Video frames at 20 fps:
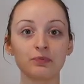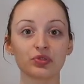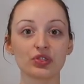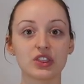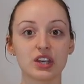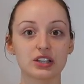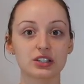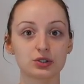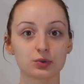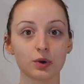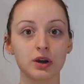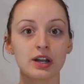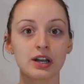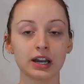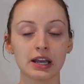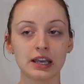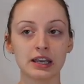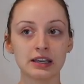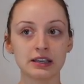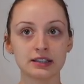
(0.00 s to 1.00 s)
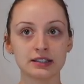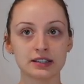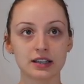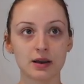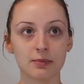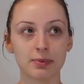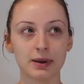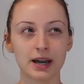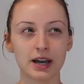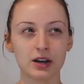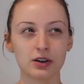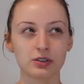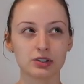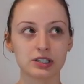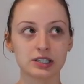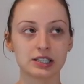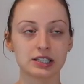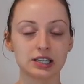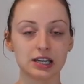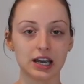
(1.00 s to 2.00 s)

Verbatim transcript: This one is about,